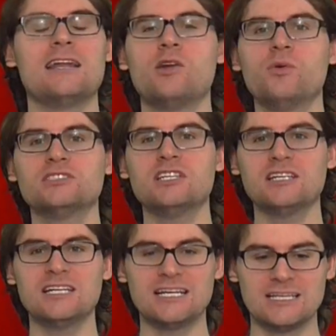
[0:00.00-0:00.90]
And I know it's
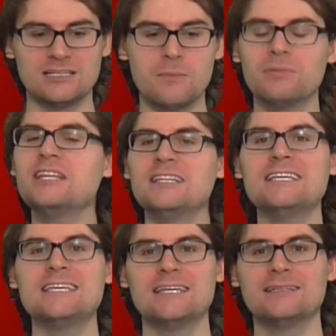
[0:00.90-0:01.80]
not gonna
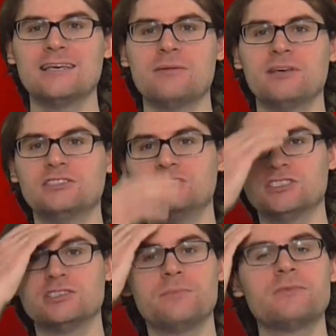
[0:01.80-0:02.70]
completely kill him, it's
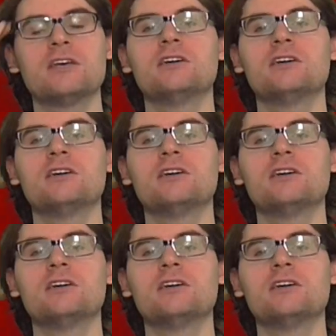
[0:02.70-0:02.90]
just,